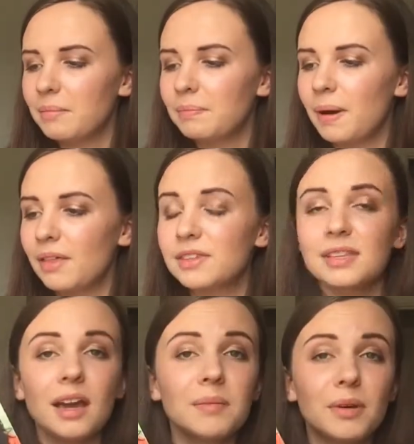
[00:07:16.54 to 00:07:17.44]
but the
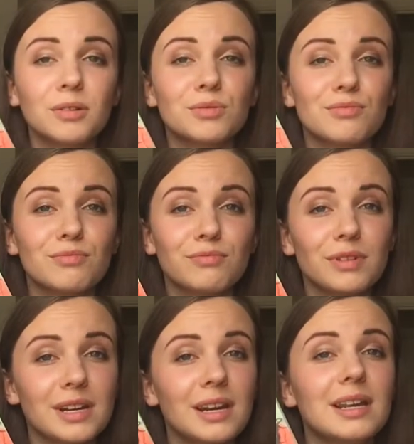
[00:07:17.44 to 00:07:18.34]
second book was
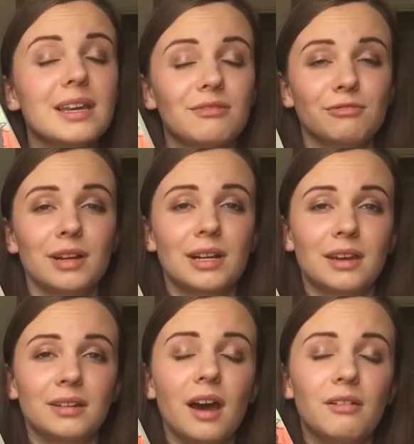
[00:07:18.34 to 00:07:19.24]
really, really
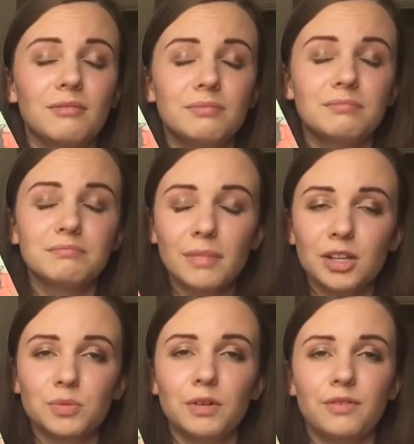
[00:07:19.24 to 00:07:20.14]
good. I
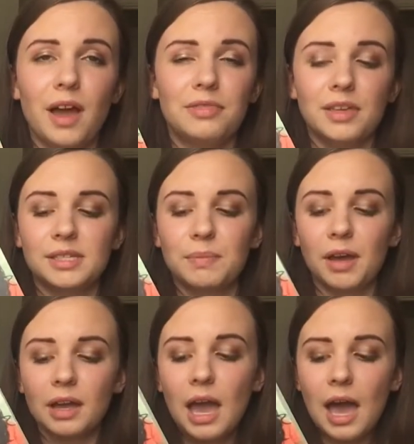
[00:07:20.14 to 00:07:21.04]
much preferred this book.